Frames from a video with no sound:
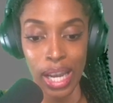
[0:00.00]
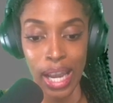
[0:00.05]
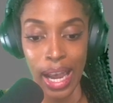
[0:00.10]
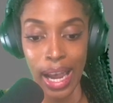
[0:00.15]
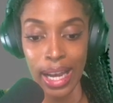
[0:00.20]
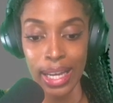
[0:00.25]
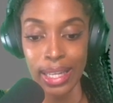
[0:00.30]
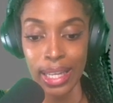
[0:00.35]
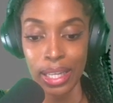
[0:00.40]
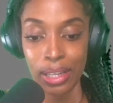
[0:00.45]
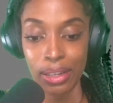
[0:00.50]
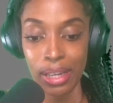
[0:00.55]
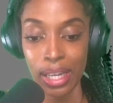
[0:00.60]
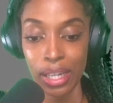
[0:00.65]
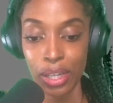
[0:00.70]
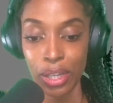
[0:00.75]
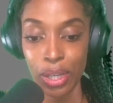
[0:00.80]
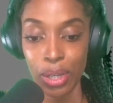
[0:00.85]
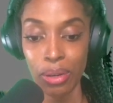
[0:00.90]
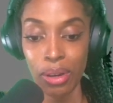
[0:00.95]
and then you get
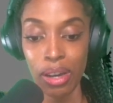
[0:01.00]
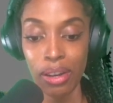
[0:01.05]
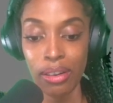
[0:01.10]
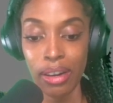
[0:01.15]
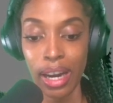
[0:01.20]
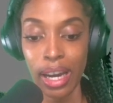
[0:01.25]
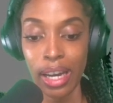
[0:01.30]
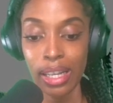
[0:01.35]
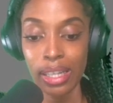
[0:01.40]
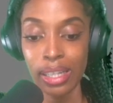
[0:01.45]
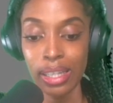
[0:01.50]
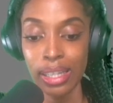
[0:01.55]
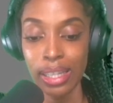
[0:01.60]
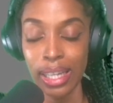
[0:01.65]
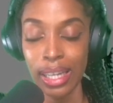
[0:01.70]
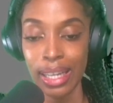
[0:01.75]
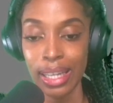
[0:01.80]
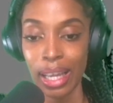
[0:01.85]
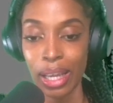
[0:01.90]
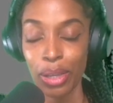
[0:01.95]
a URL,
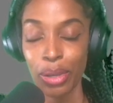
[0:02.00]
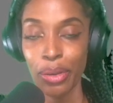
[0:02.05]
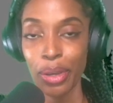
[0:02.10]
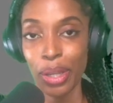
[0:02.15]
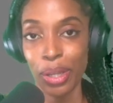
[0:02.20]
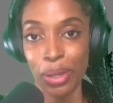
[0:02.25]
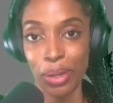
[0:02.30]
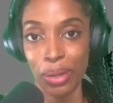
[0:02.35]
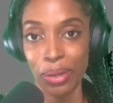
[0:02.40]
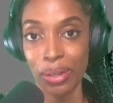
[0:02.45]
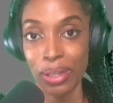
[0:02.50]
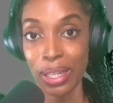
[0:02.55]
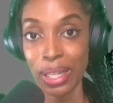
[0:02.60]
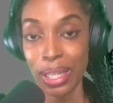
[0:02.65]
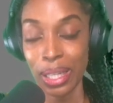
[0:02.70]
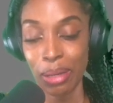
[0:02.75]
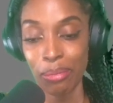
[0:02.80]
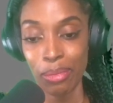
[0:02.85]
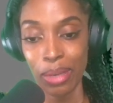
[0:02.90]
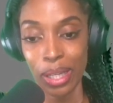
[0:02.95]
that you can use to
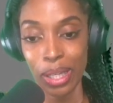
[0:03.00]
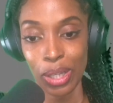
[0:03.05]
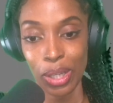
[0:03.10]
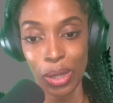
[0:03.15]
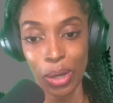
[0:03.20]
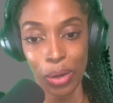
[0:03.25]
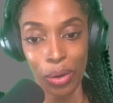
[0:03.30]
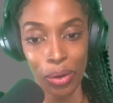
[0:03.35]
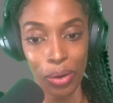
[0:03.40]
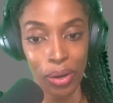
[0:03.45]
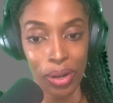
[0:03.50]
submit to your